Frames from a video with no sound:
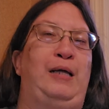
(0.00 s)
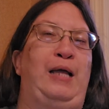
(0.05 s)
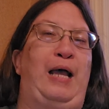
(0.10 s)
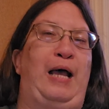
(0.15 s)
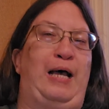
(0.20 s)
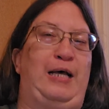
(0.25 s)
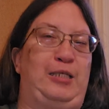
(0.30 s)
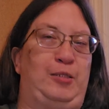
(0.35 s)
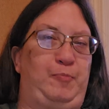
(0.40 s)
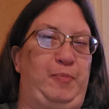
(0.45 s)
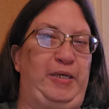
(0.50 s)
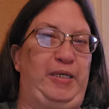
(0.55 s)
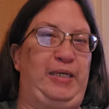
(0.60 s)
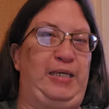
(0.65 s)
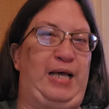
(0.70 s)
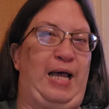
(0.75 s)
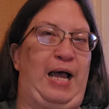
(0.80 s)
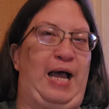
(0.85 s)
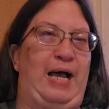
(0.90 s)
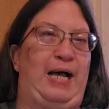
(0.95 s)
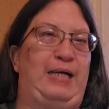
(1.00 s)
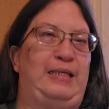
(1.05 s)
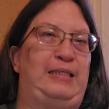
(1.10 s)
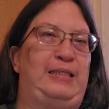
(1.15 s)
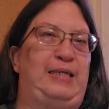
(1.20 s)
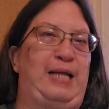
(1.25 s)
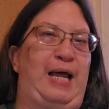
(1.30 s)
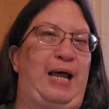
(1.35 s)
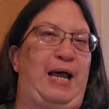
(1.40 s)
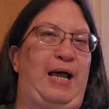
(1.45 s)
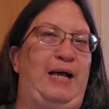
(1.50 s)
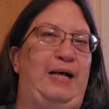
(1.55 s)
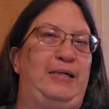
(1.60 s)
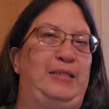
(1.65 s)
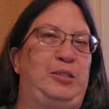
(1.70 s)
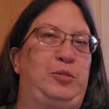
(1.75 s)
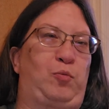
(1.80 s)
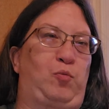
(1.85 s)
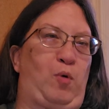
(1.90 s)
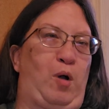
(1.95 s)
has been cast
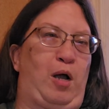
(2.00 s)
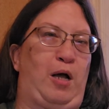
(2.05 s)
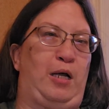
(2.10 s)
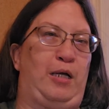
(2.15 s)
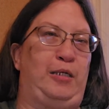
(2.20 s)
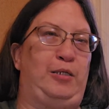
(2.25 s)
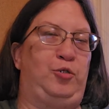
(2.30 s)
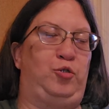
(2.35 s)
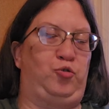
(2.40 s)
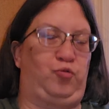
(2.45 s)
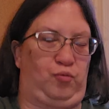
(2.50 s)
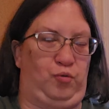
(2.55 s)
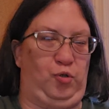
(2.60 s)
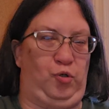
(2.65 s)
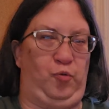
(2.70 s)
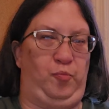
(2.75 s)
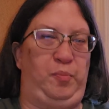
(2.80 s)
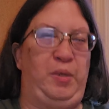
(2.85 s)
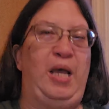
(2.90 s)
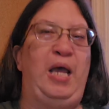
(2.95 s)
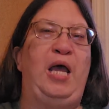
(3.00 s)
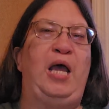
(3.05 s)
as Ron Troop.